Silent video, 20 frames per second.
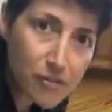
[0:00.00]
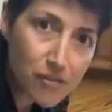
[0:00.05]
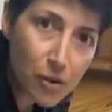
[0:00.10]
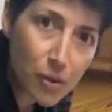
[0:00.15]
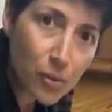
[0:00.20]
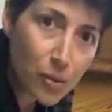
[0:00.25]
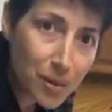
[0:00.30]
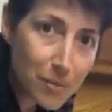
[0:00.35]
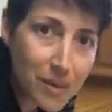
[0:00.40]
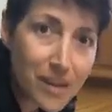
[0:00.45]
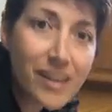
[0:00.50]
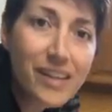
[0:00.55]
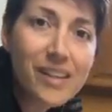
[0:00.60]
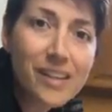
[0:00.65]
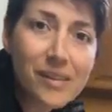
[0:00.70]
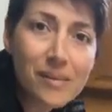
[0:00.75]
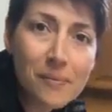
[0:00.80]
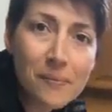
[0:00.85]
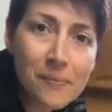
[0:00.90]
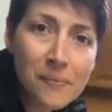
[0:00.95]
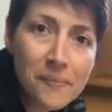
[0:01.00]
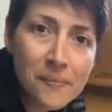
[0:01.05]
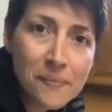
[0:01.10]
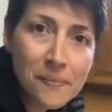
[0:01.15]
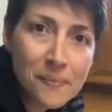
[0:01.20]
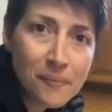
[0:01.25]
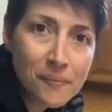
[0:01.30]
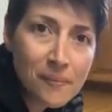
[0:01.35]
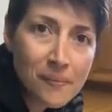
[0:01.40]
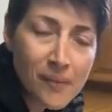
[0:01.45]
women and
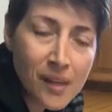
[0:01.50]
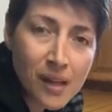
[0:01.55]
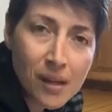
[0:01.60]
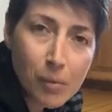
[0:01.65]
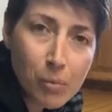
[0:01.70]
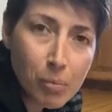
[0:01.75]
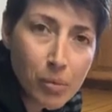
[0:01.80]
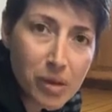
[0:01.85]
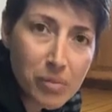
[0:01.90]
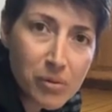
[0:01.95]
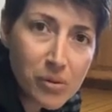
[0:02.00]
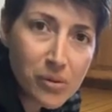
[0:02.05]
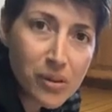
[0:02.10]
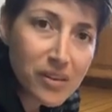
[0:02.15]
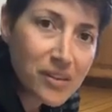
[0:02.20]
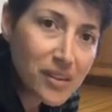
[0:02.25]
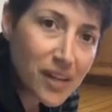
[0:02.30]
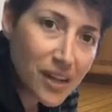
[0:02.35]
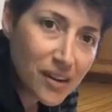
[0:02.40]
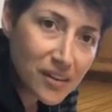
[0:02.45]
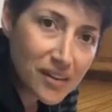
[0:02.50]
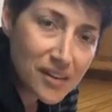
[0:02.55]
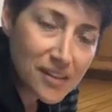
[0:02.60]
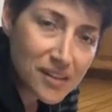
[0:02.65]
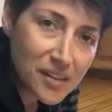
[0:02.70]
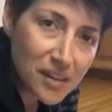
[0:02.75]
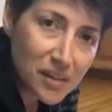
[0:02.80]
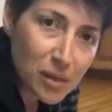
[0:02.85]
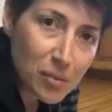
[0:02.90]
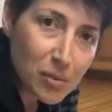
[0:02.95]
people with areas on
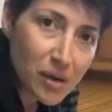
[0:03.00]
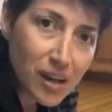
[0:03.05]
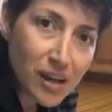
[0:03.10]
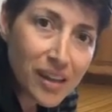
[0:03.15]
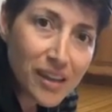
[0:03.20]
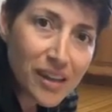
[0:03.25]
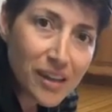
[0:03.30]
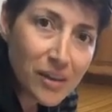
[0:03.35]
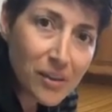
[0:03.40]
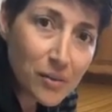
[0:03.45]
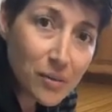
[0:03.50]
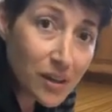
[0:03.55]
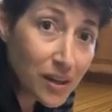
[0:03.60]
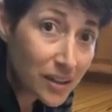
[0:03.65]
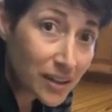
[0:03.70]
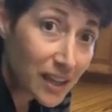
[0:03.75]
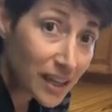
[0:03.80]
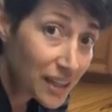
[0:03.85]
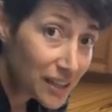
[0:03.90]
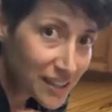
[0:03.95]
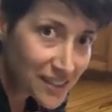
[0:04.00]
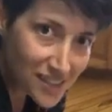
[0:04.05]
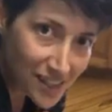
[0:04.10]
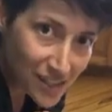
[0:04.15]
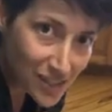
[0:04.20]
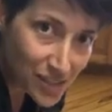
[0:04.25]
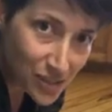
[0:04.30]
their body they don't want like attention